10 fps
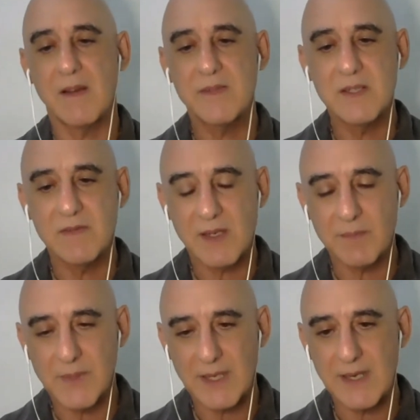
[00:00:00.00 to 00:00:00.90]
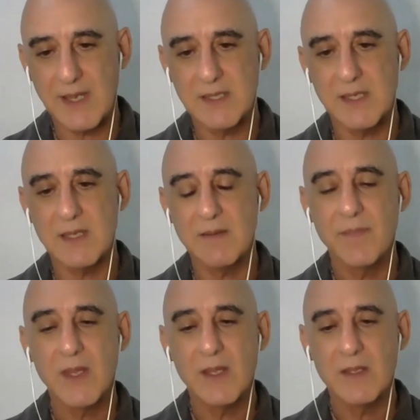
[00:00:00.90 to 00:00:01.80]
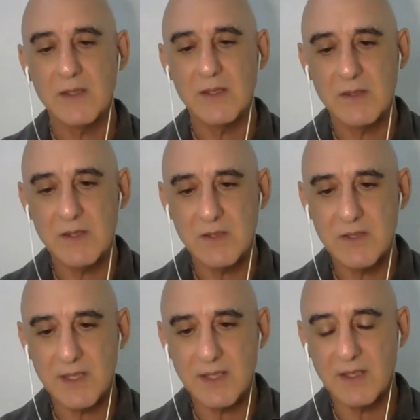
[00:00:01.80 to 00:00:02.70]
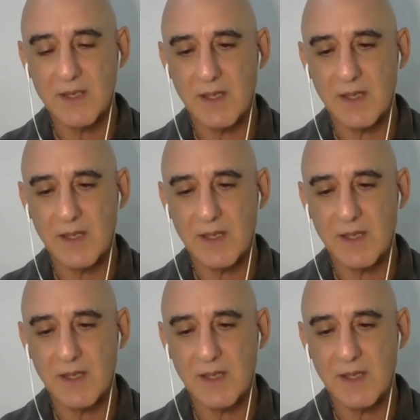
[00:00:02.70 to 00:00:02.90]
after you've done bloodletting. You don't use it